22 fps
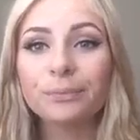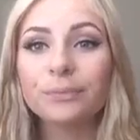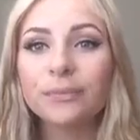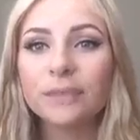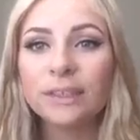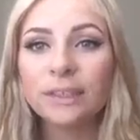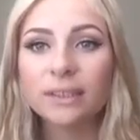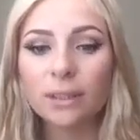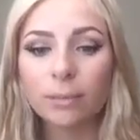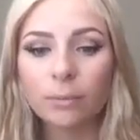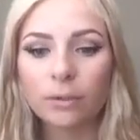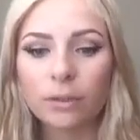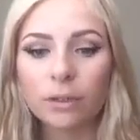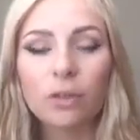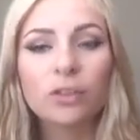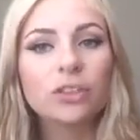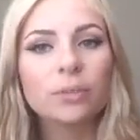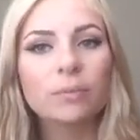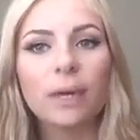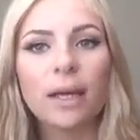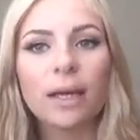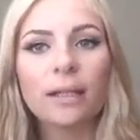similar
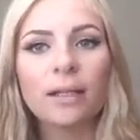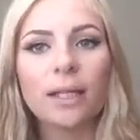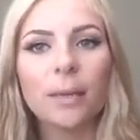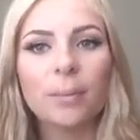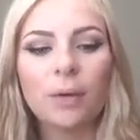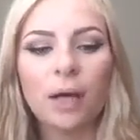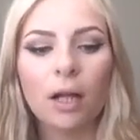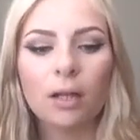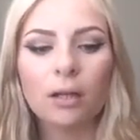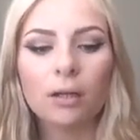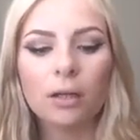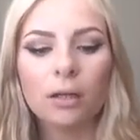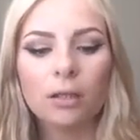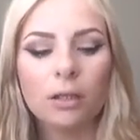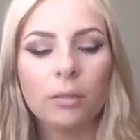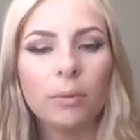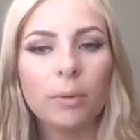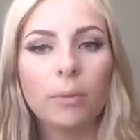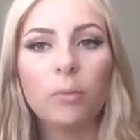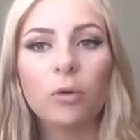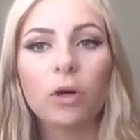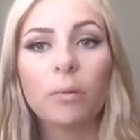to my lip color, a little
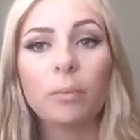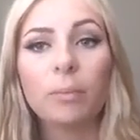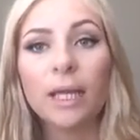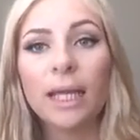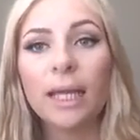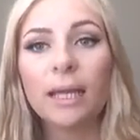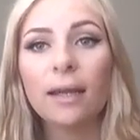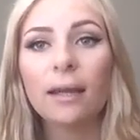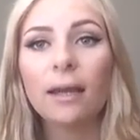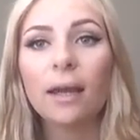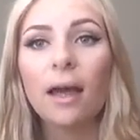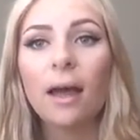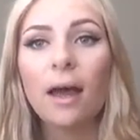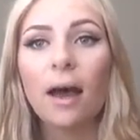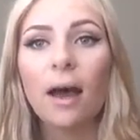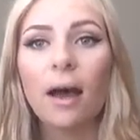bit more pink.